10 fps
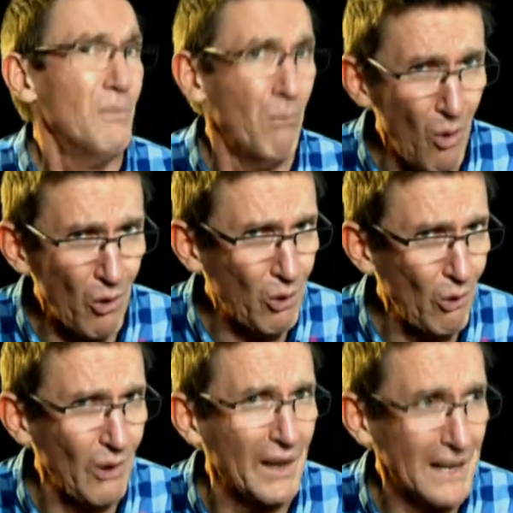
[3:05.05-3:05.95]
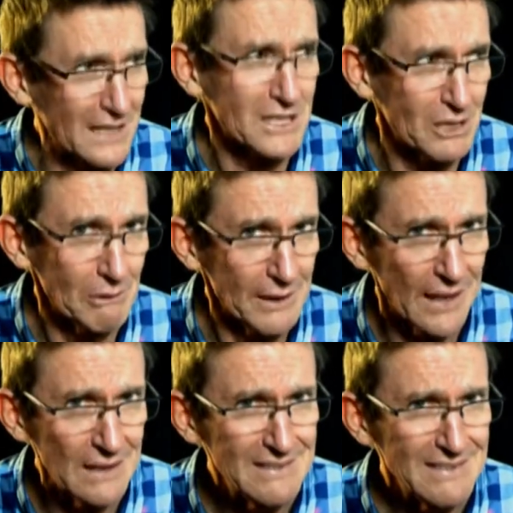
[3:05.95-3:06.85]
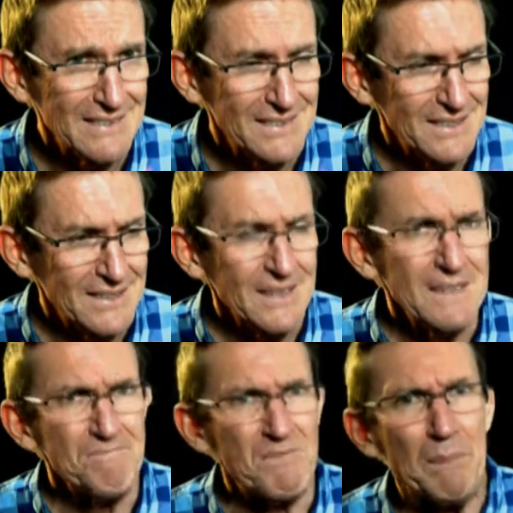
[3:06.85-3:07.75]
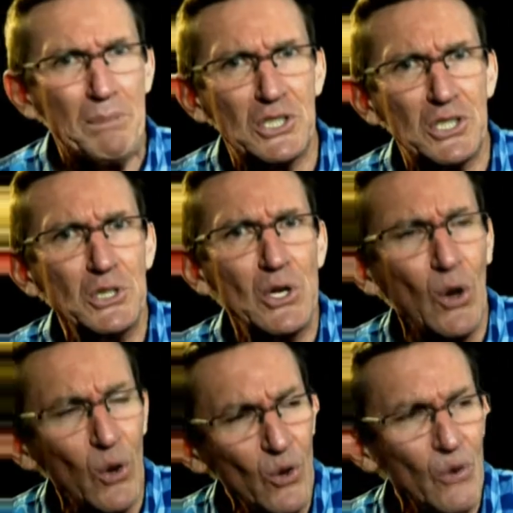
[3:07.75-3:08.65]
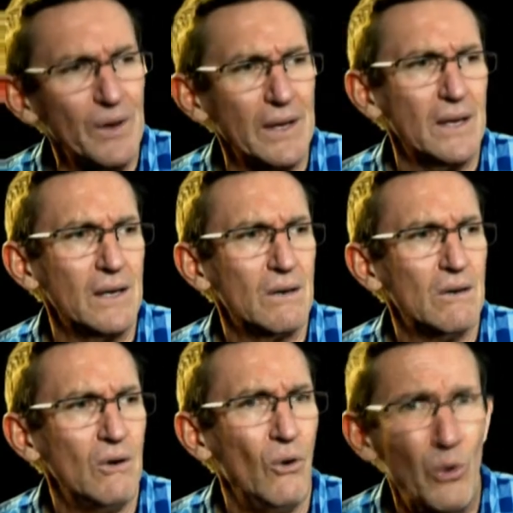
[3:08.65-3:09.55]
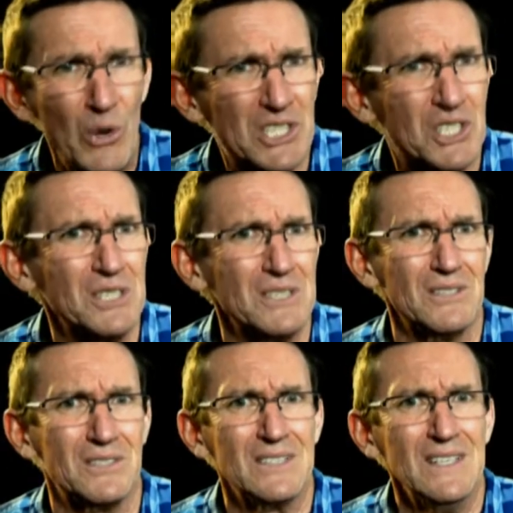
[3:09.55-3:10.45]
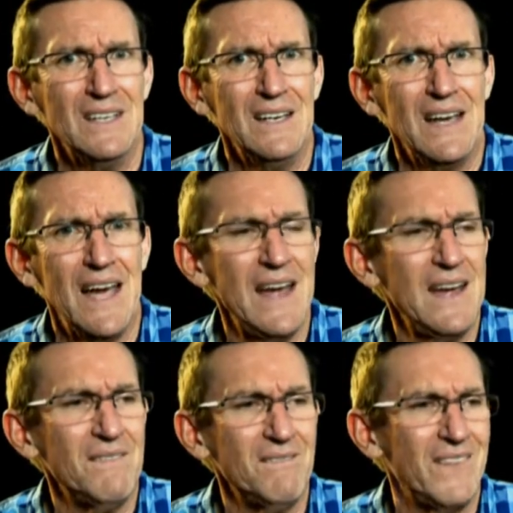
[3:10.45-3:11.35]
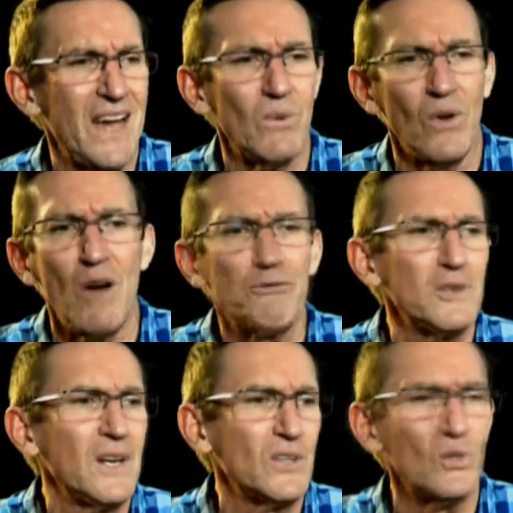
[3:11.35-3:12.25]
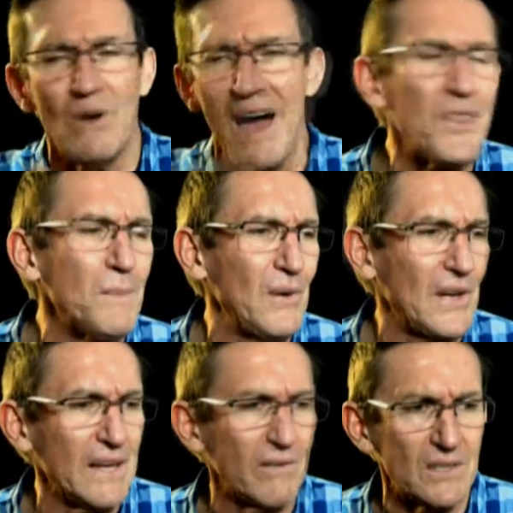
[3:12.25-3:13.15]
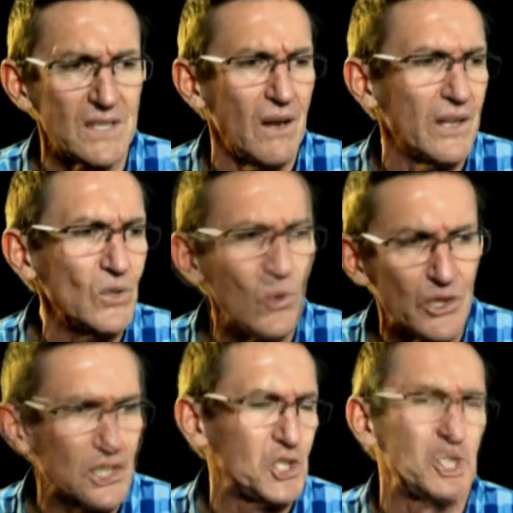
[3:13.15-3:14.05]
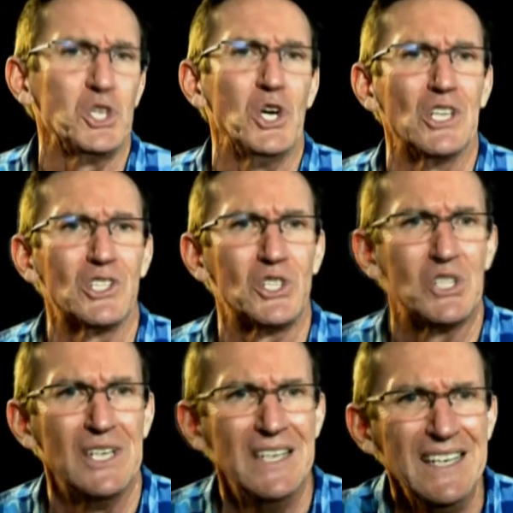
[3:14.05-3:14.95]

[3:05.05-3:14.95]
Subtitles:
More calling, less career. They pursue glory, riches, and they will often ignore other believers. They'll ignore the church.